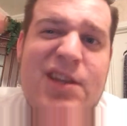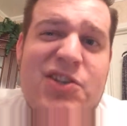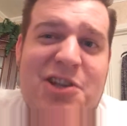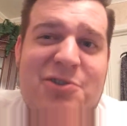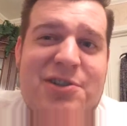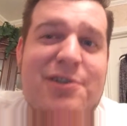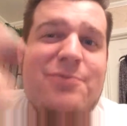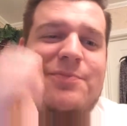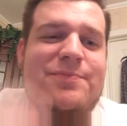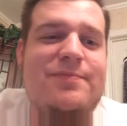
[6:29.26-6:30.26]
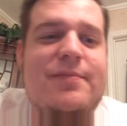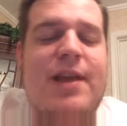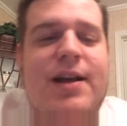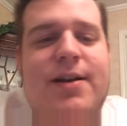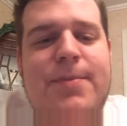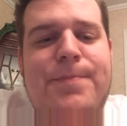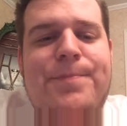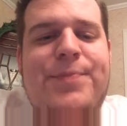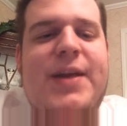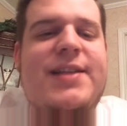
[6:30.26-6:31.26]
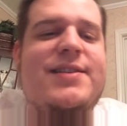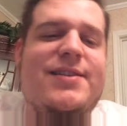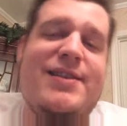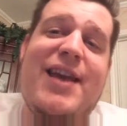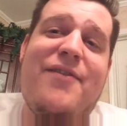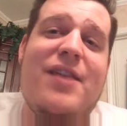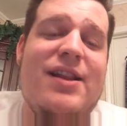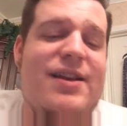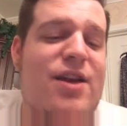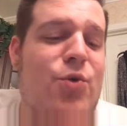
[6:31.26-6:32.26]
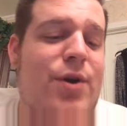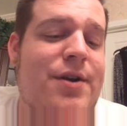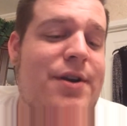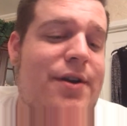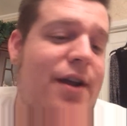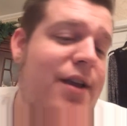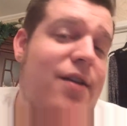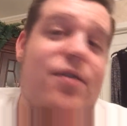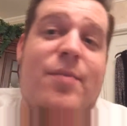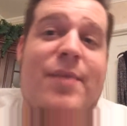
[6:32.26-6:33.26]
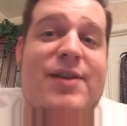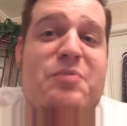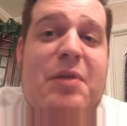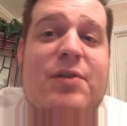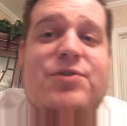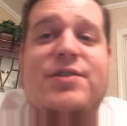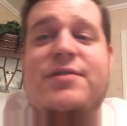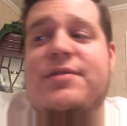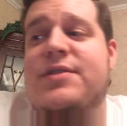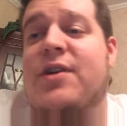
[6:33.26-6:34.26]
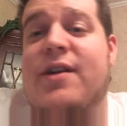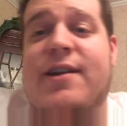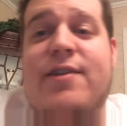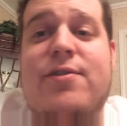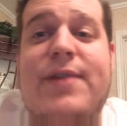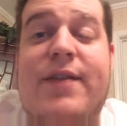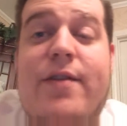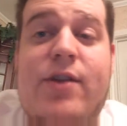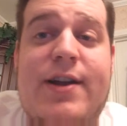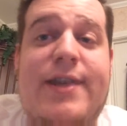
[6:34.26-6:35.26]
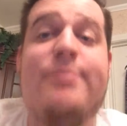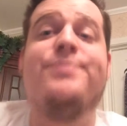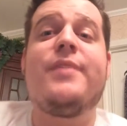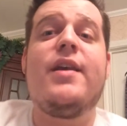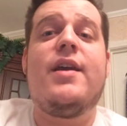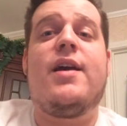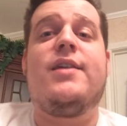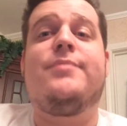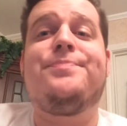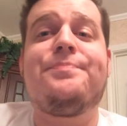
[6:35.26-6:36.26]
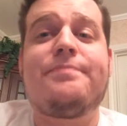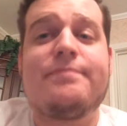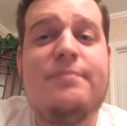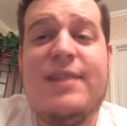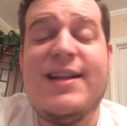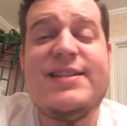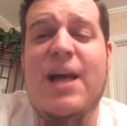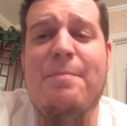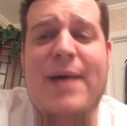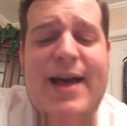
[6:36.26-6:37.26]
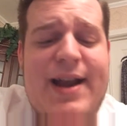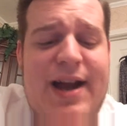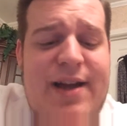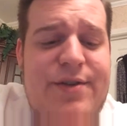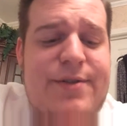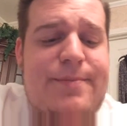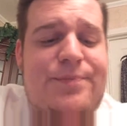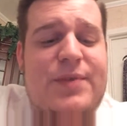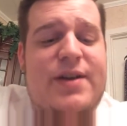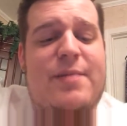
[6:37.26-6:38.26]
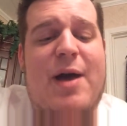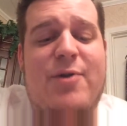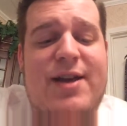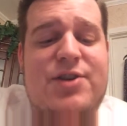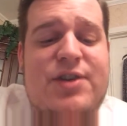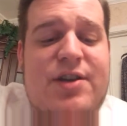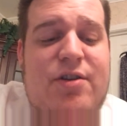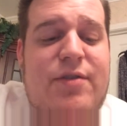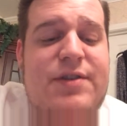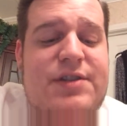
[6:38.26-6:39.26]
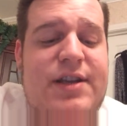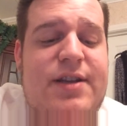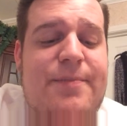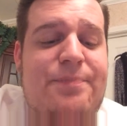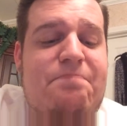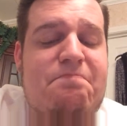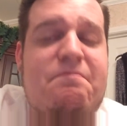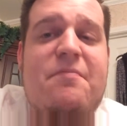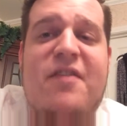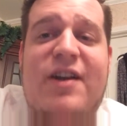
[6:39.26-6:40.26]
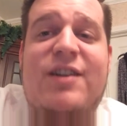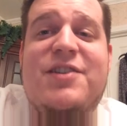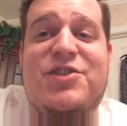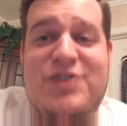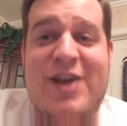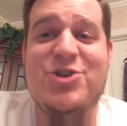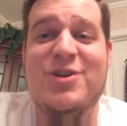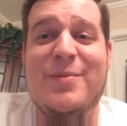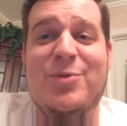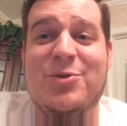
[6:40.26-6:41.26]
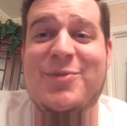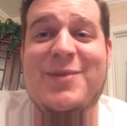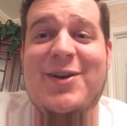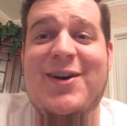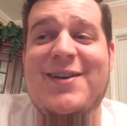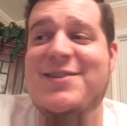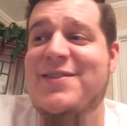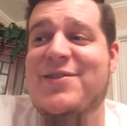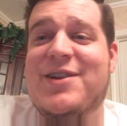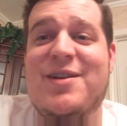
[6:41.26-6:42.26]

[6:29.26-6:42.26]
So. It's definitely nowhere near the best Belgian dark ale that I've ever had. It's not bad either. I would actually call this a fairly sessionable, to be honest. If